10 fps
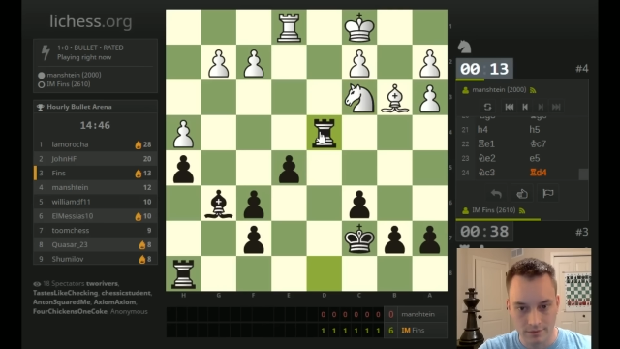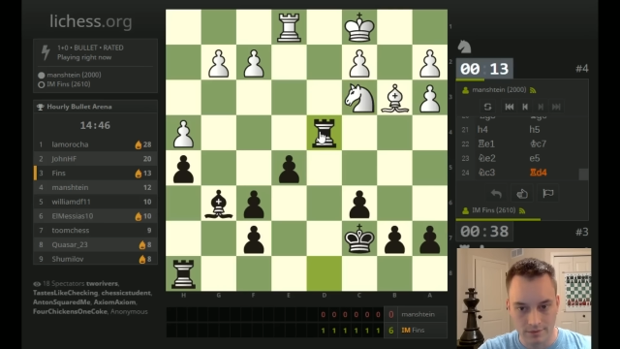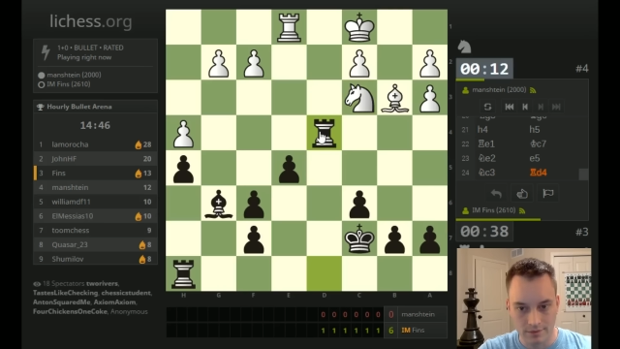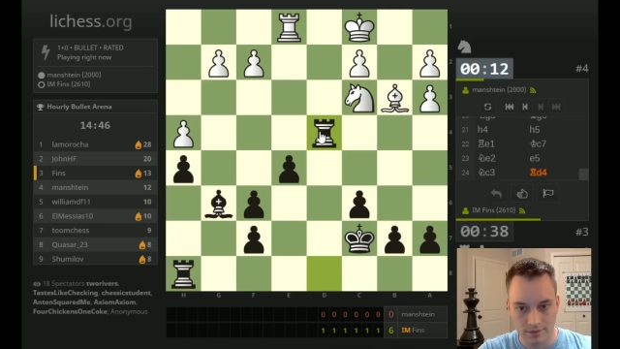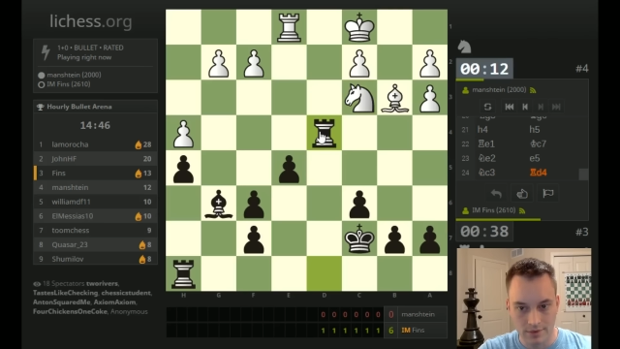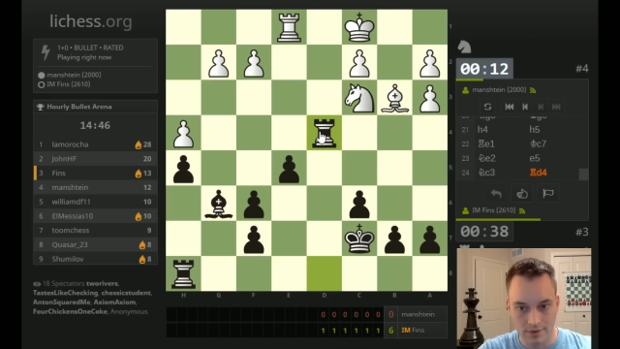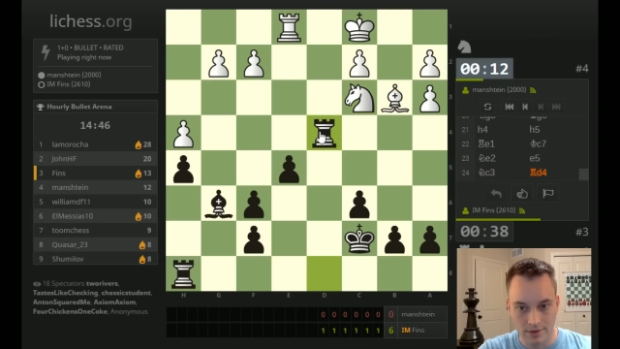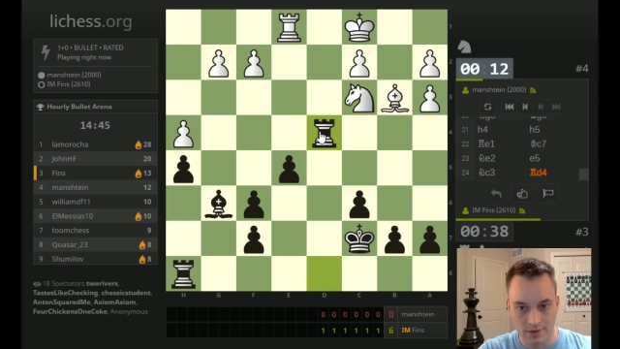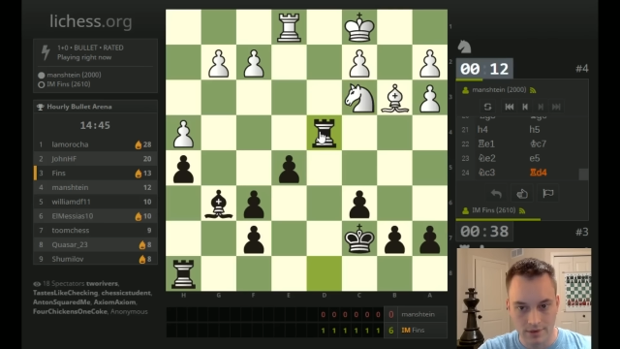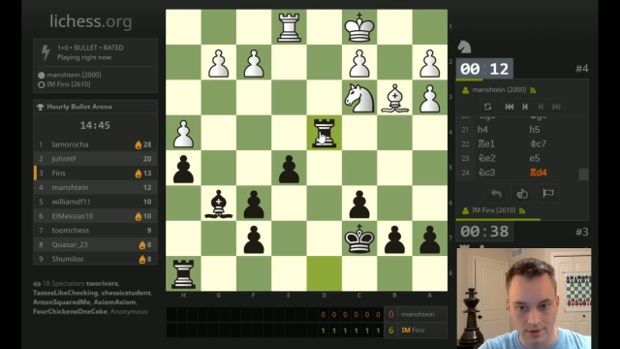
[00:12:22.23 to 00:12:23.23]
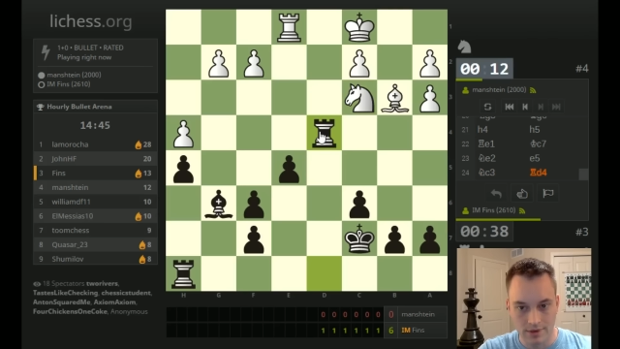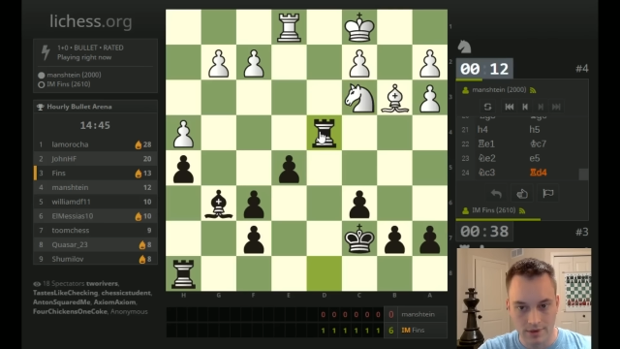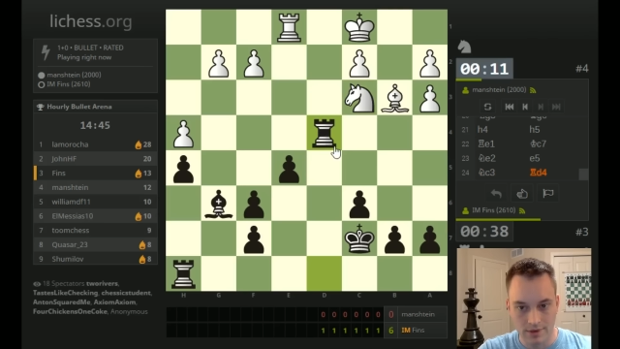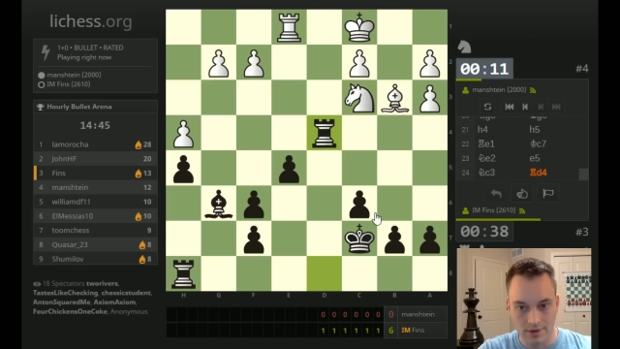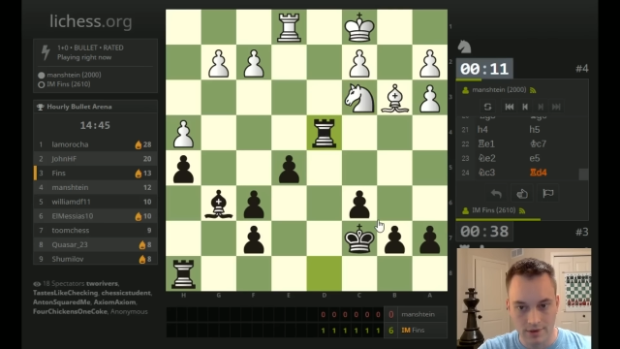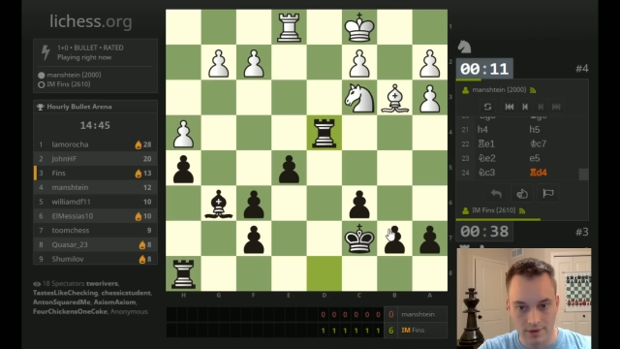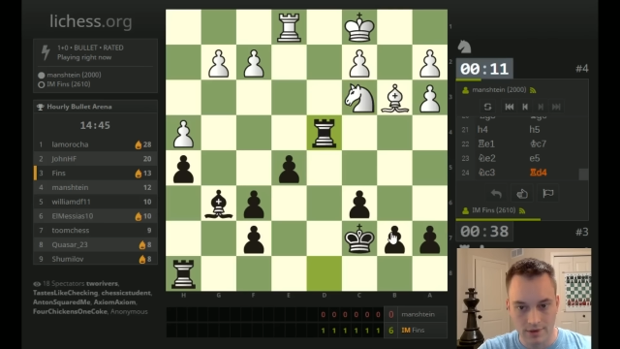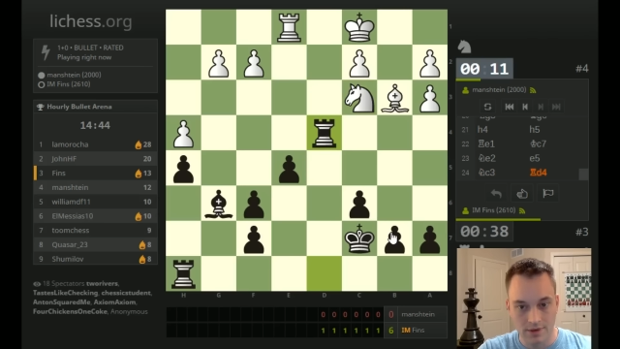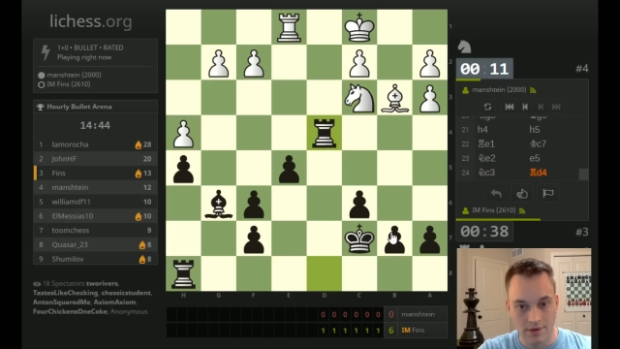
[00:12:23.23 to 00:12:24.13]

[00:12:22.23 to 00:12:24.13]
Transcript: Nobody speaks.